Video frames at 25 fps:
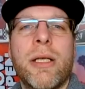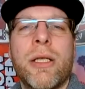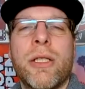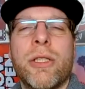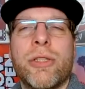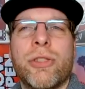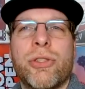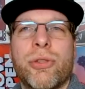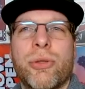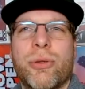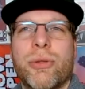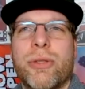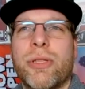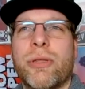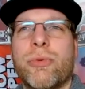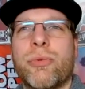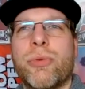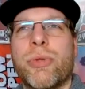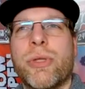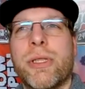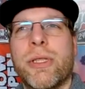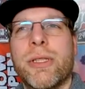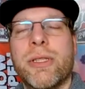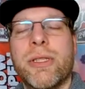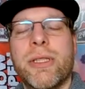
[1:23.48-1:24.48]
so I didn't
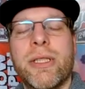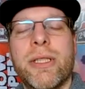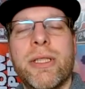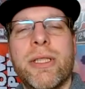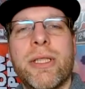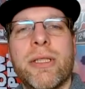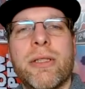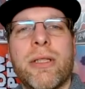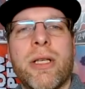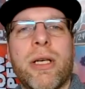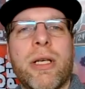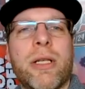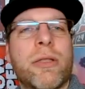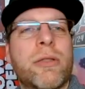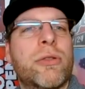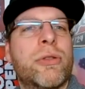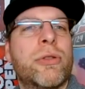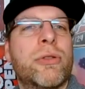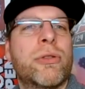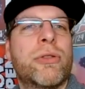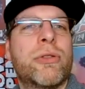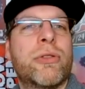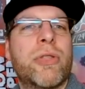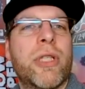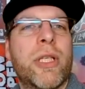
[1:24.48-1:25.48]
really need it. I
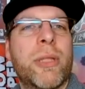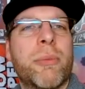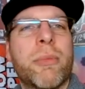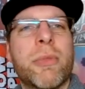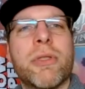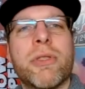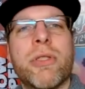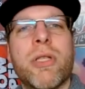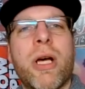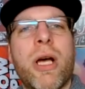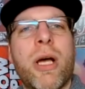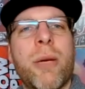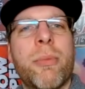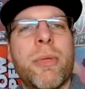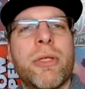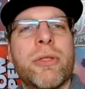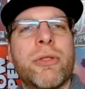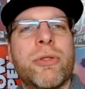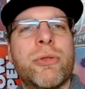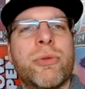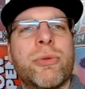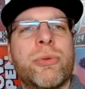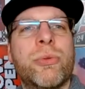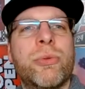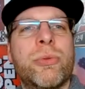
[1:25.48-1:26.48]
could take my time and
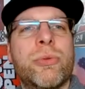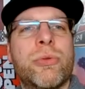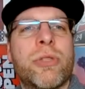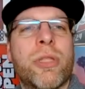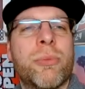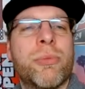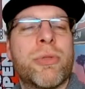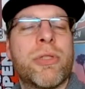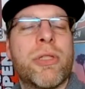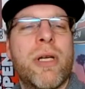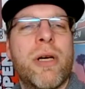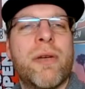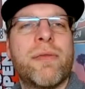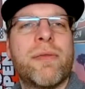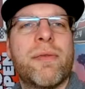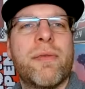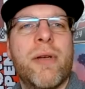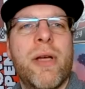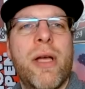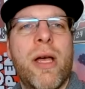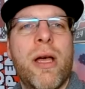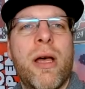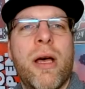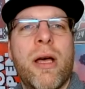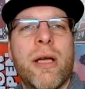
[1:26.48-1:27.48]
do some stuff.
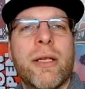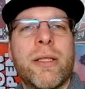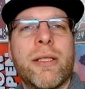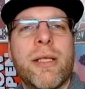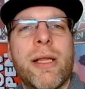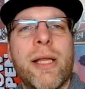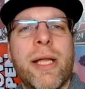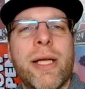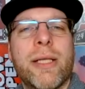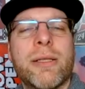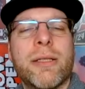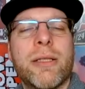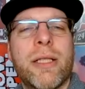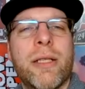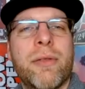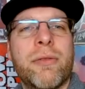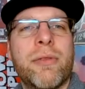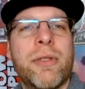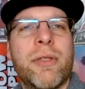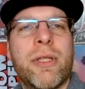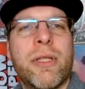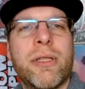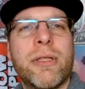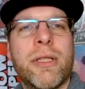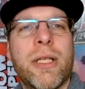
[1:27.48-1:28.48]
I collected
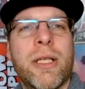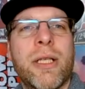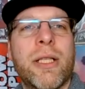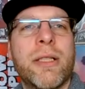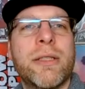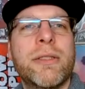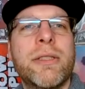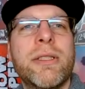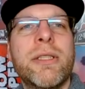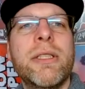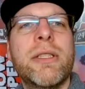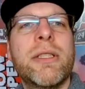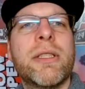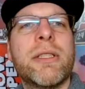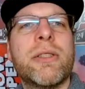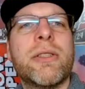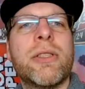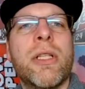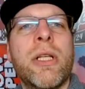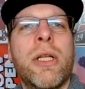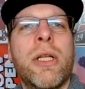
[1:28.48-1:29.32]
everything that I needed,